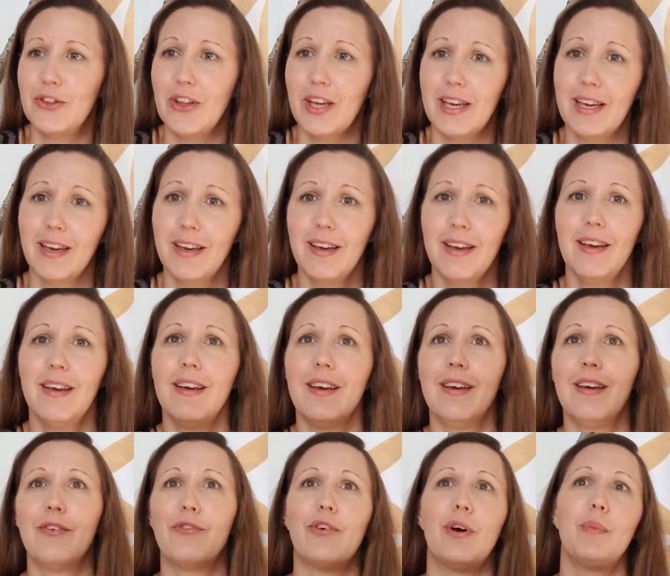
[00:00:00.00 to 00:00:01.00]
like,
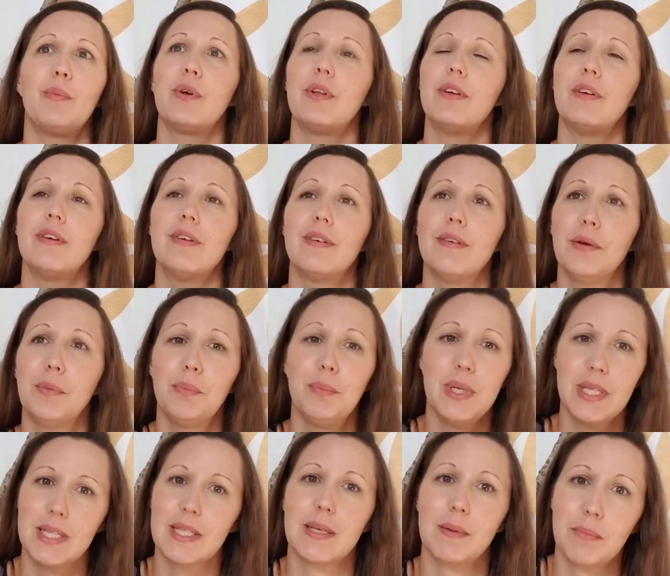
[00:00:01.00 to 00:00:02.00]
if I'm going to
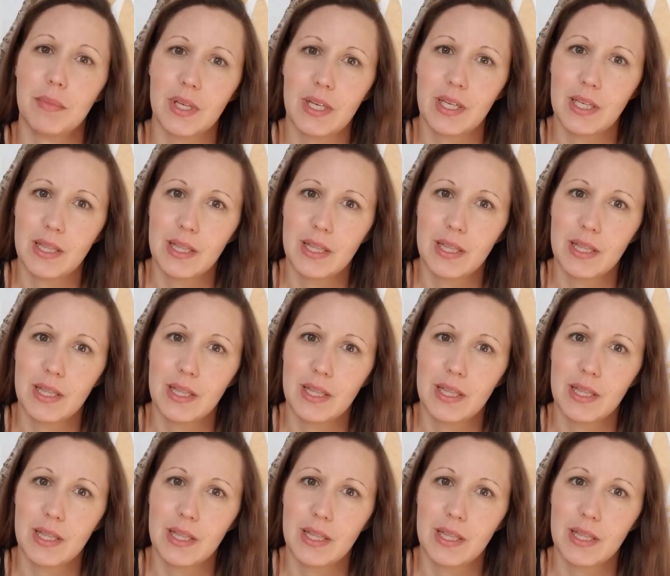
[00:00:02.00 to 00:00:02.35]
meet somebody,